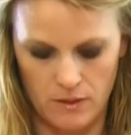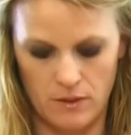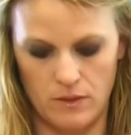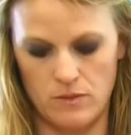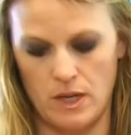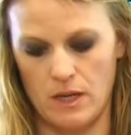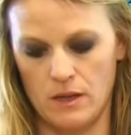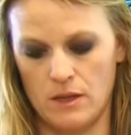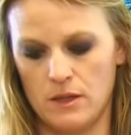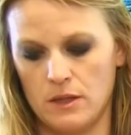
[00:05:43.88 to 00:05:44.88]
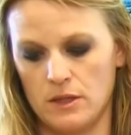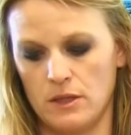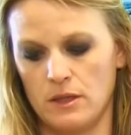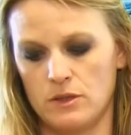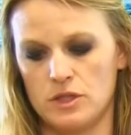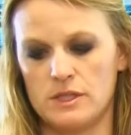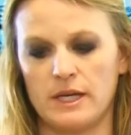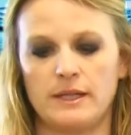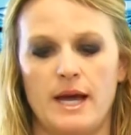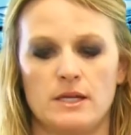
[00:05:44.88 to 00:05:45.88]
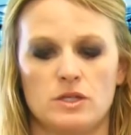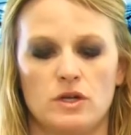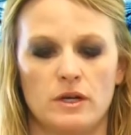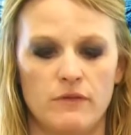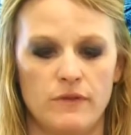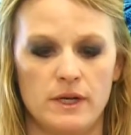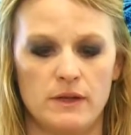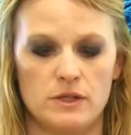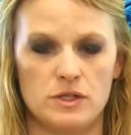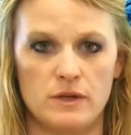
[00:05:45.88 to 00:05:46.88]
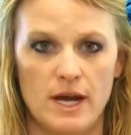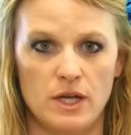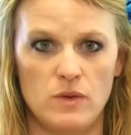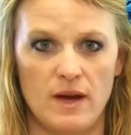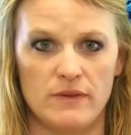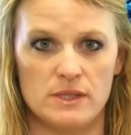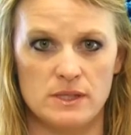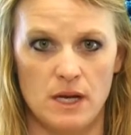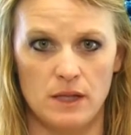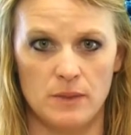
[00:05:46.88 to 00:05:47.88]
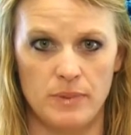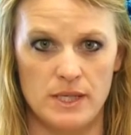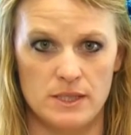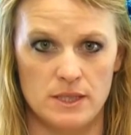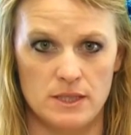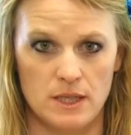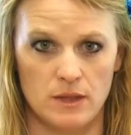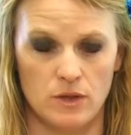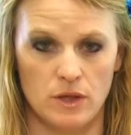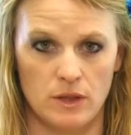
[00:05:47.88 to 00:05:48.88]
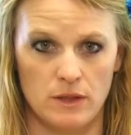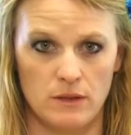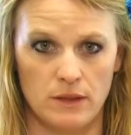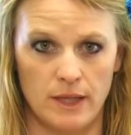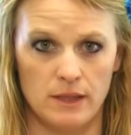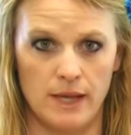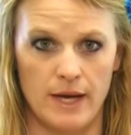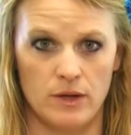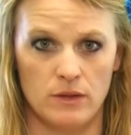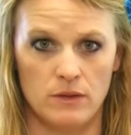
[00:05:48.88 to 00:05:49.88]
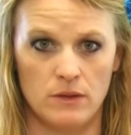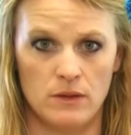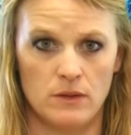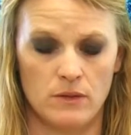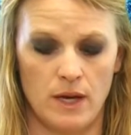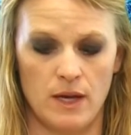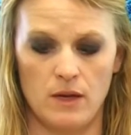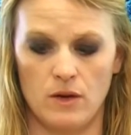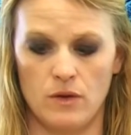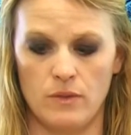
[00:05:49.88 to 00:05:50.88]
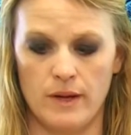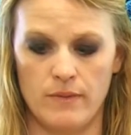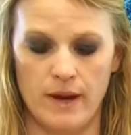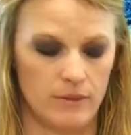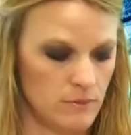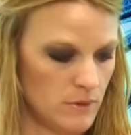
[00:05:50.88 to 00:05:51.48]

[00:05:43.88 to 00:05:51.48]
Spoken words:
Okay, just like that. So you're going to fit it in there. So now you have a solid piece. It's going to look like a ladder, okay, all the way around.